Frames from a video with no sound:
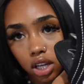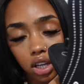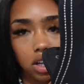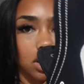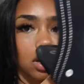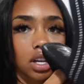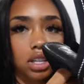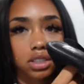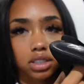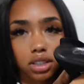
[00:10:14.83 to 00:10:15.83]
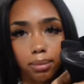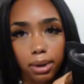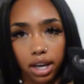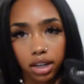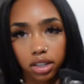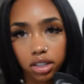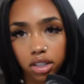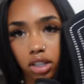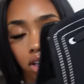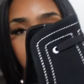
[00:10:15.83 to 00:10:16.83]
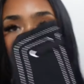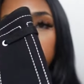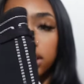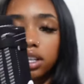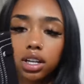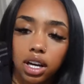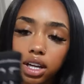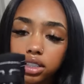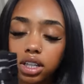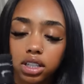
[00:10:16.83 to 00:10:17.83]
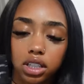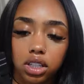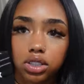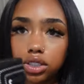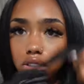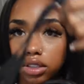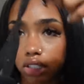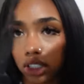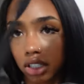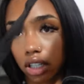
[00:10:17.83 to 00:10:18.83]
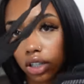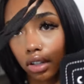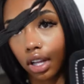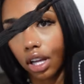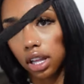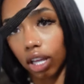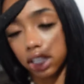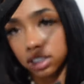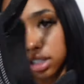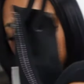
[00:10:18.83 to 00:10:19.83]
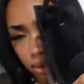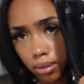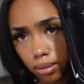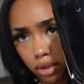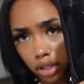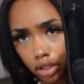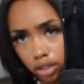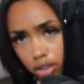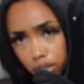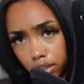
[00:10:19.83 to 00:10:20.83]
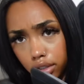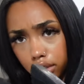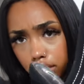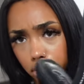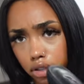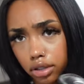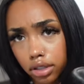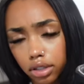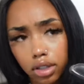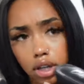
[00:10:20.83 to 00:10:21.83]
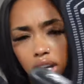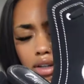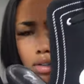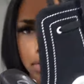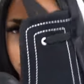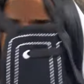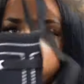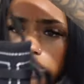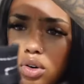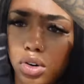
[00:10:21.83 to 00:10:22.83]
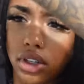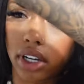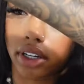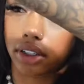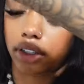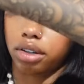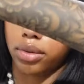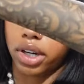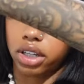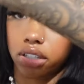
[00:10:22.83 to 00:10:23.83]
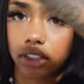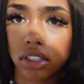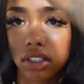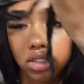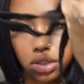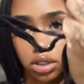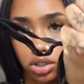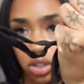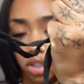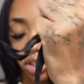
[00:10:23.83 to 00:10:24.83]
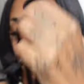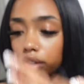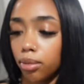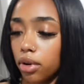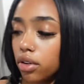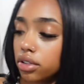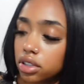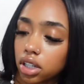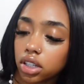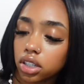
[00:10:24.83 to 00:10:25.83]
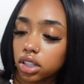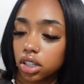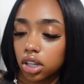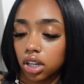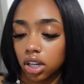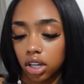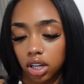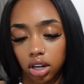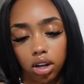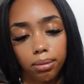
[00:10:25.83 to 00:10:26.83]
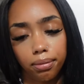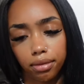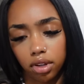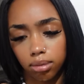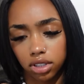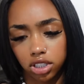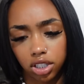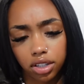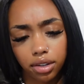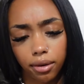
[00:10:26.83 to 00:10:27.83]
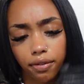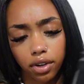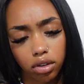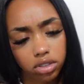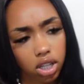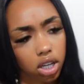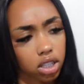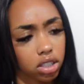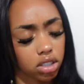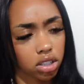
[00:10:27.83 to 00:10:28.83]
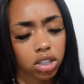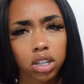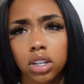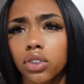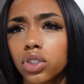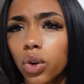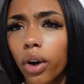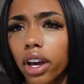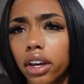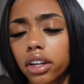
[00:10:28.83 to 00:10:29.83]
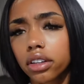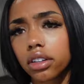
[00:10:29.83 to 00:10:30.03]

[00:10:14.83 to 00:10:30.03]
And then like this is the back. And then it has like this string that you like lace up your ankle or like, you know, around it. And just a cute little bow on the side. The material feels like suede.